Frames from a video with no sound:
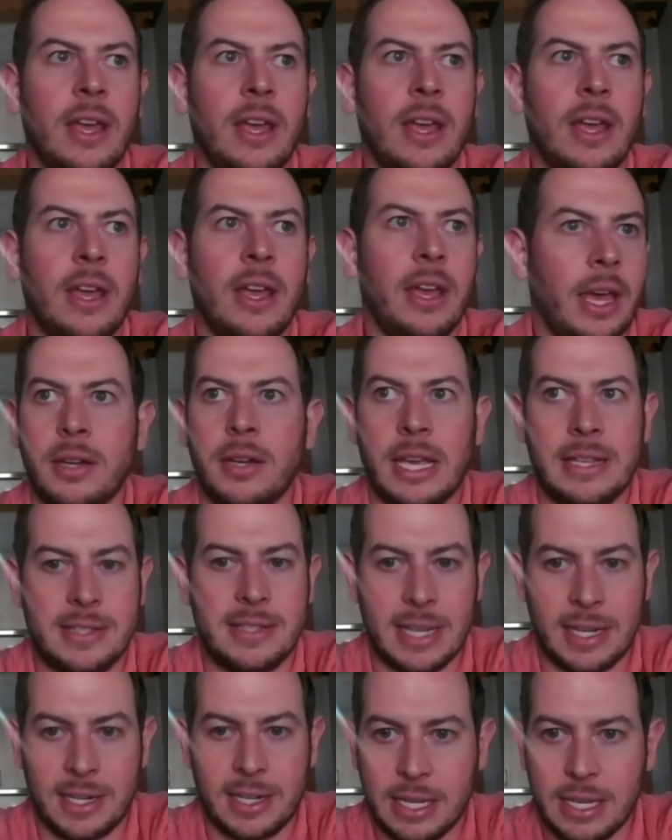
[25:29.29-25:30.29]
and
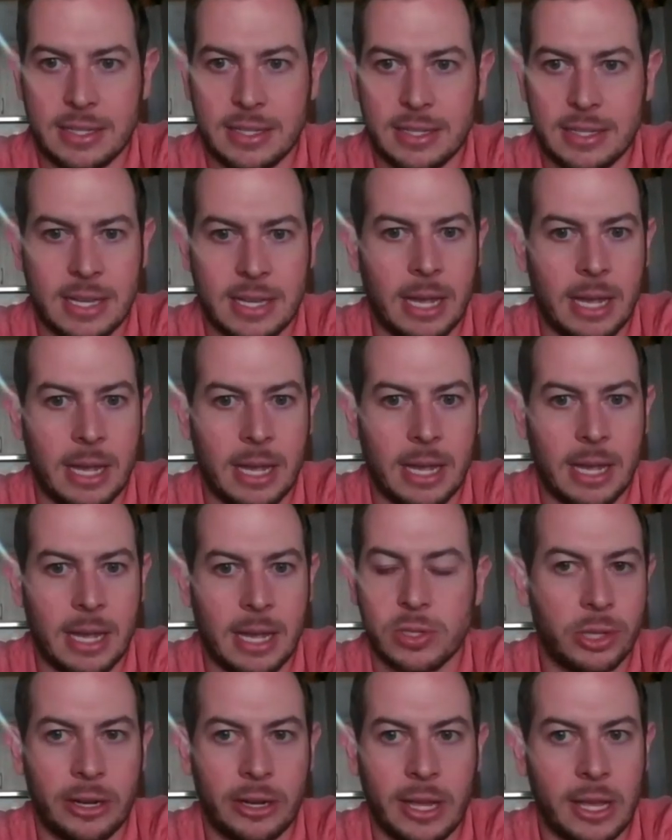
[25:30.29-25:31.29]
and dedicate time
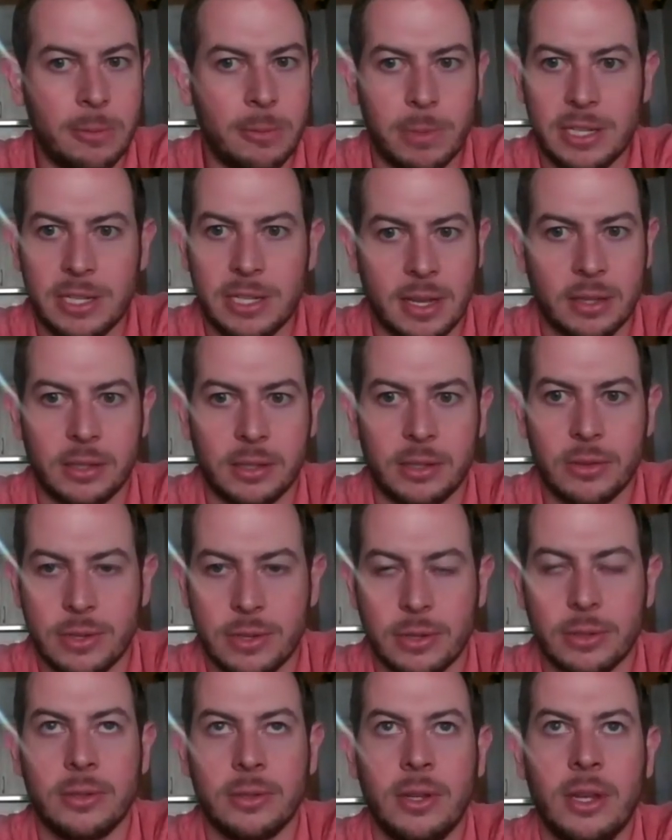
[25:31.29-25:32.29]
towards it without anybody telling
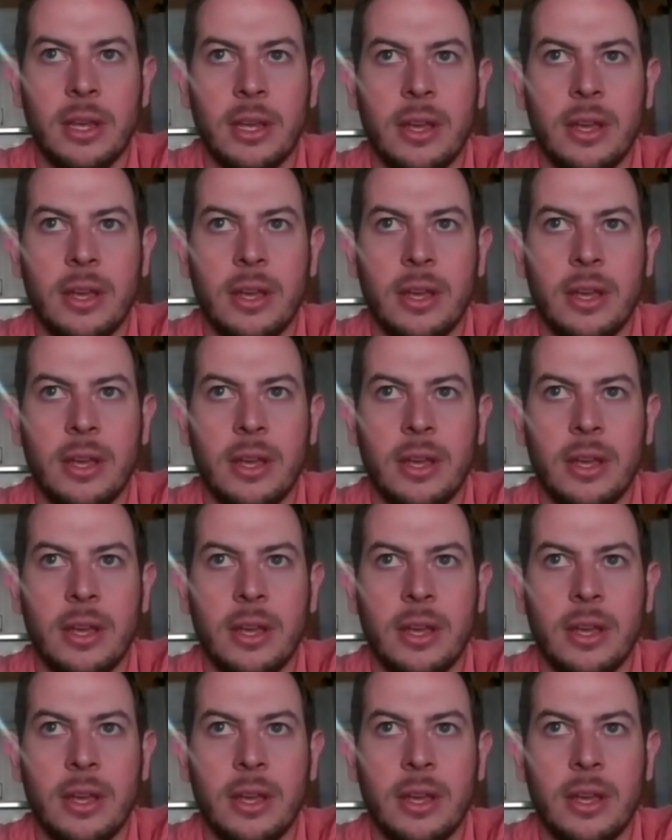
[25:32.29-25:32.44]
you to